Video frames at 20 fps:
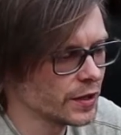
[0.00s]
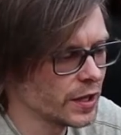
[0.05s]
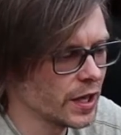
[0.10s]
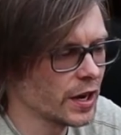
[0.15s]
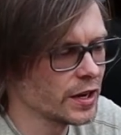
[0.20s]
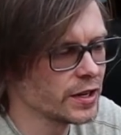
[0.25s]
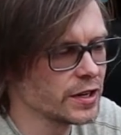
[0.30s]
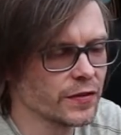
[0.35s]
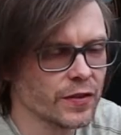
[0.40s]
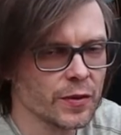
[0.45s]

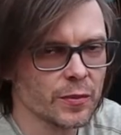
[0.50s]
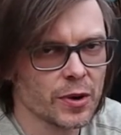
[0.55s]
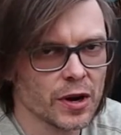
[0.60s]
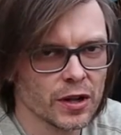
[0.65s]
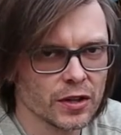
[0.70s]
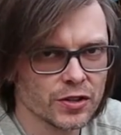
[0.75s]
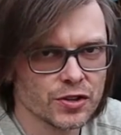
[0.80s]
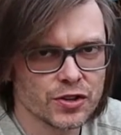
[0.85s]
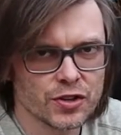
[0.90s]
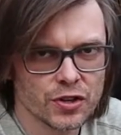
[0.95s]
get a different
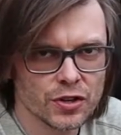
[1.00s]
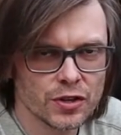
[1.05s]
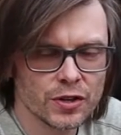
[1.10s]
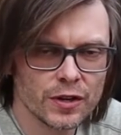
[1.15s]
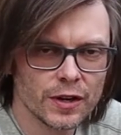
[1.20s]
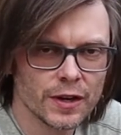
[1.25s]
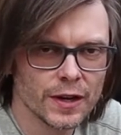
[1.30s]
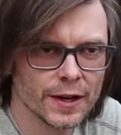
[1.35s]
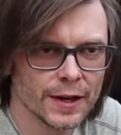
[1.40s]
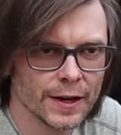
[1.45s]
polisher
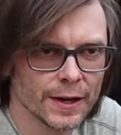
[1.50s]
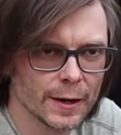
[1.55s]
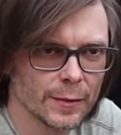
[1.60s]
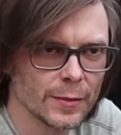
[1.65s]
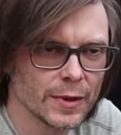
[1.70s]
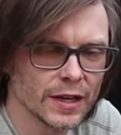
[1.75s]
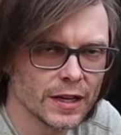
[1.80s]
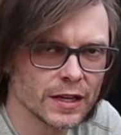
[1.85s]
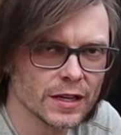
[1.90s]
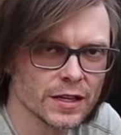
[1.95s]

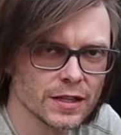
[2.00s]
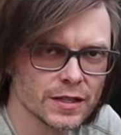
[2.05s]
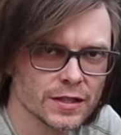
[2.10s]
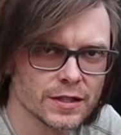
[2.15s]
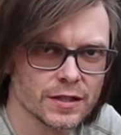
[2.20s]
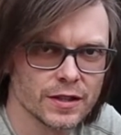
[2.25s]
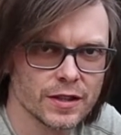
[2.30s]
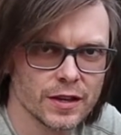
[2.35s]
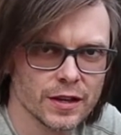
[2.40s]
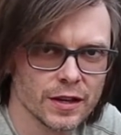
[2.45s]

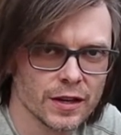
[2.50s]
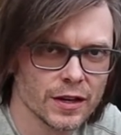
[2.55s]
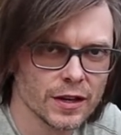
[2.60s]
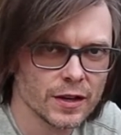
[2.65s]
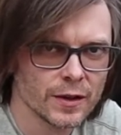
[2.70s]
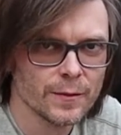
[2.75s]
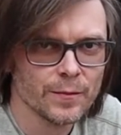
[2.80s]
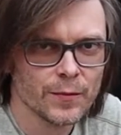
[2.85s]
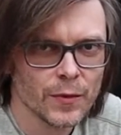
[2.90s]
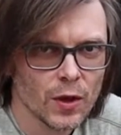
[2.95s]
because the
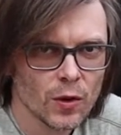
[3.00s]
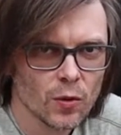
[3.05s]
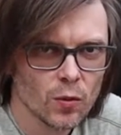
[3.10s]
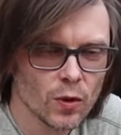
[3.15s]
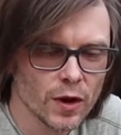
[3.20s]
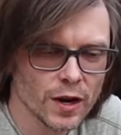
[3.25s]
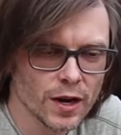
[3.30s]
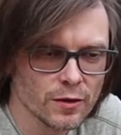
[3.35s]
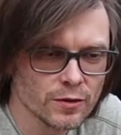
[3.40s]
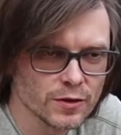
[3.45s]

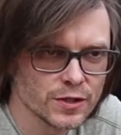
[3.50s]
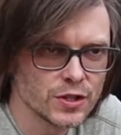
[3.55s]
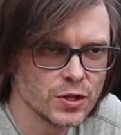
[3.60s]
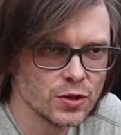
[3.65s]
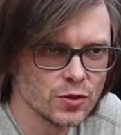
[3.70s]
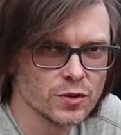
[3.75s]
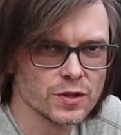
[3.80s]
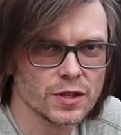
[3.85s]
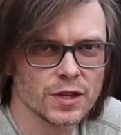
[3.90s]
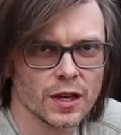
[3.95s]
one I was
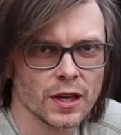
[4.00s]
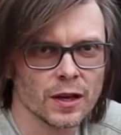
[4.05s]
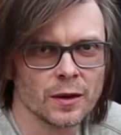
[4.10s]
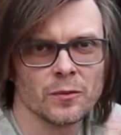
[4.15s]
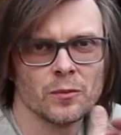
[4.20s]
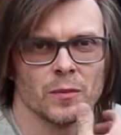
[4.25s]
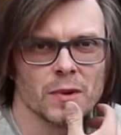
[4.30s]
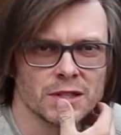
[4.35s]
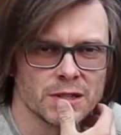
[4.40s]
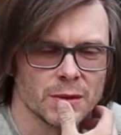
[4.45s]
using
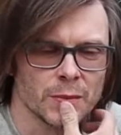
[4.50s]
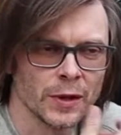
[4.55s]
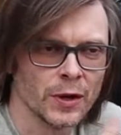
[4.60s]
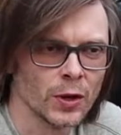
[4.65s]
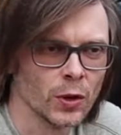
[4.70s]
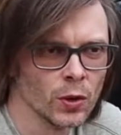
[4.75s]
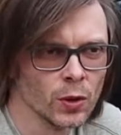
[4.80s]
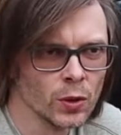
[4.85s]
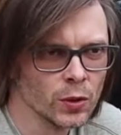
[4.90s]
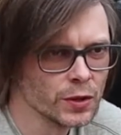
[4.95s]
must have
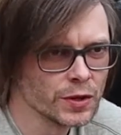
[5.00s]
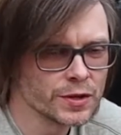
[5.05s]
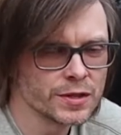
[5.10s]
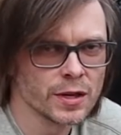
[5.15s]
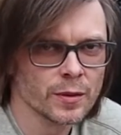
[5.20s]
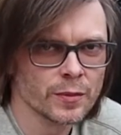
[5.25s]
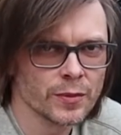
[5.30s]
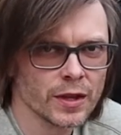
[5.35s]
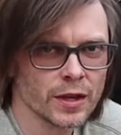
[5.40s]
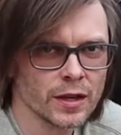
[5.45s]
been old or
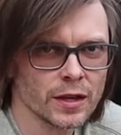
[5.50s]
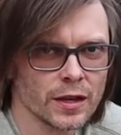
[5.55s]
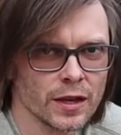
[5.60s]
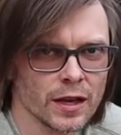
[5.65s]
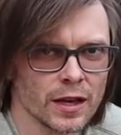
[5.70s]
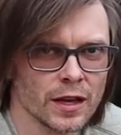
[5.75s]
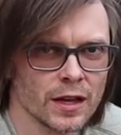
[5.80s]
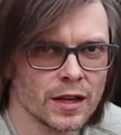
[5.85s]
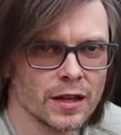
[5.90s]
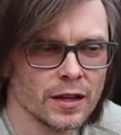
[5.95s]
something,
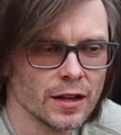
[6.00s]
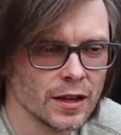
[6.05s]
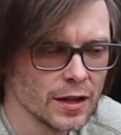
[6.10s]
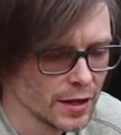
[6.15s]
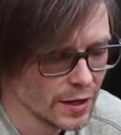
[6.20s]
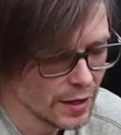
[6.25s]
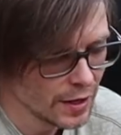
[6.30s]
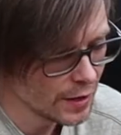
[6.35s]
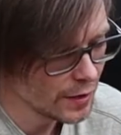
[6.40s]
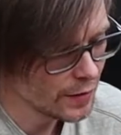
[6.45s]

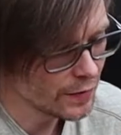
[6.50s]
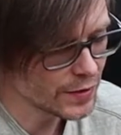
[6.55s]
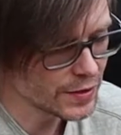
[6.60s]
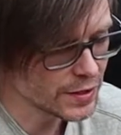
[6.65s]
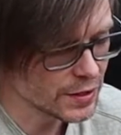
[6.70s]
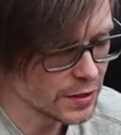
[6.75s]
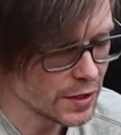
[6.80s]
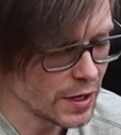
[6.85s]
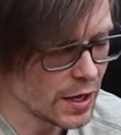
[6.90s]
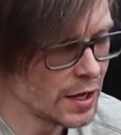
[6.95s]

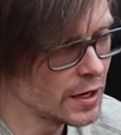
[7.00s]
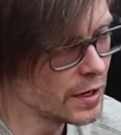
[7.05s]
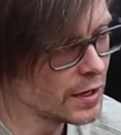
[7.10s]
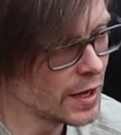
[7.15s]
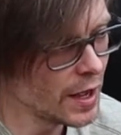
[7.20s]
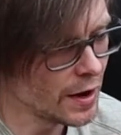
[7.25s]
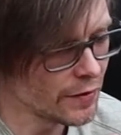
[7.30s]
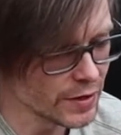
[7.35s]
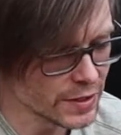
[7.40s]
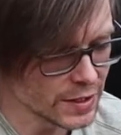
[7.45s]
and
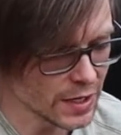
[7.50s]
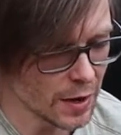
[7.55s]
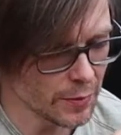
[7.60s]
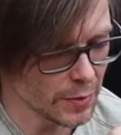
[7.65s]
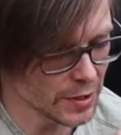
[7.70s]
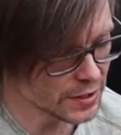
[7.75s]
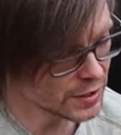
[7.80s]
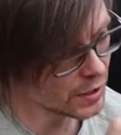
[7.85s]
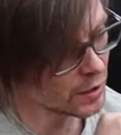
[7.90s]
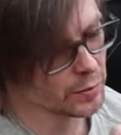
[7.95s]
every
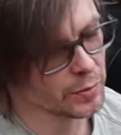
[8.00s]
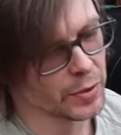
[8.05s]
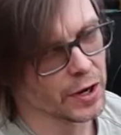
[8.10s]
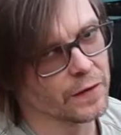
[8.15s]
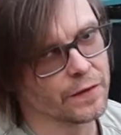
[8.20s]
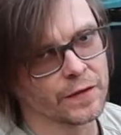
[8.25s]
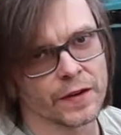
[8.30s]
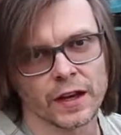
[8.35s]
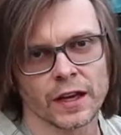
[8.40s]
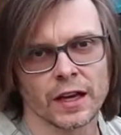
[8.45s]
time I started
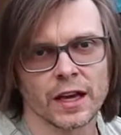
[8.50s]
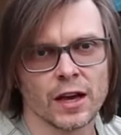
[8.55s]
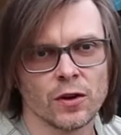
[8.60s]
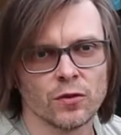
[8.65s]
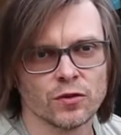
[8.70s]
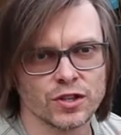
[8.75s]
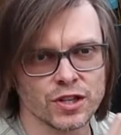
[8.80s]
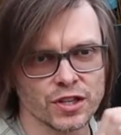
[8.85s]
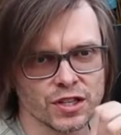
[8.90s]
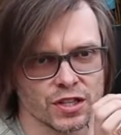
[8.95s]
buffing,
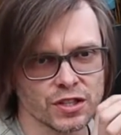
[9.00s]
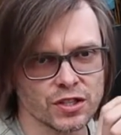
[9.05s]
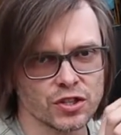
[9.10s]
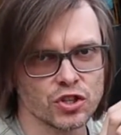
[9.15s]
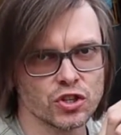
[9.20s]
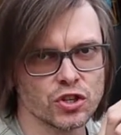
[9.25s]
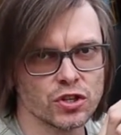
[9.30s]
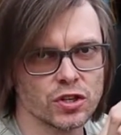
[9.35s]
it would just